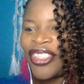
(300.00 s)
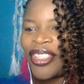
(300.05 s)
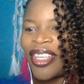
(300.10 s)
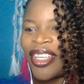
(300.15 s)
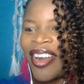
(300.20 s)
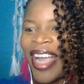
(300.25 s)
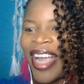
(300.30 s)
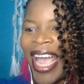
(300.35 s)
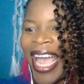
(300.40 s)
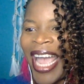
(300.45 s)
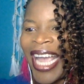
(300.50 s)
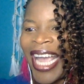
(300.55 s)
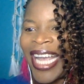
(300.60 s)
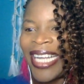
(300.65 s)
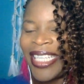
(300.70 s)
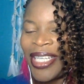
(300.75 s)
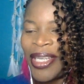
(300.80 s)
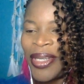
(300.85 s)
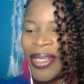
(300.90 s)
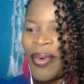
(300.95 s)
Sugar. Hey,
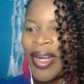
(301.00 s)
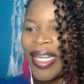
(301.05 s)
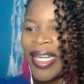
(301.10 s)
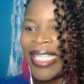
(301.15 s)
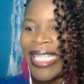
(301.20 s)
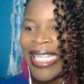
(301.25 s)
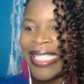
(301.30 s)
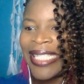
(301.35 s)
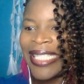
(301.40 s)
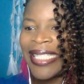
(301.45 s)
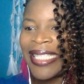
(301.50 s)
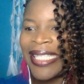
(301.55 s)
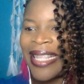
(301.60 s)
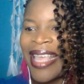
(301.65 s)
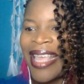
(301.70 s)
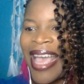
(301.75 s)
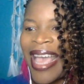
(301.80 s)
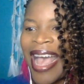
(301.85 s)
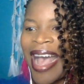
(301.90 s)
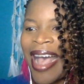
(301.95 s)
New Orleans is in
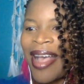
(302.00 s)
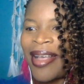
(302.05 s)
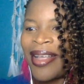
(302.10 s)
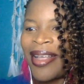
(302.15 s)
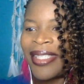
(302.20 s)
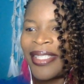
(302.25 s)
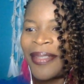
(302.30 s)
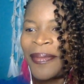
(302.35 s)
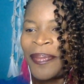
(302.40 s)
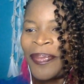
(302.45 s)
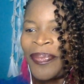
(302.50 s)
the house.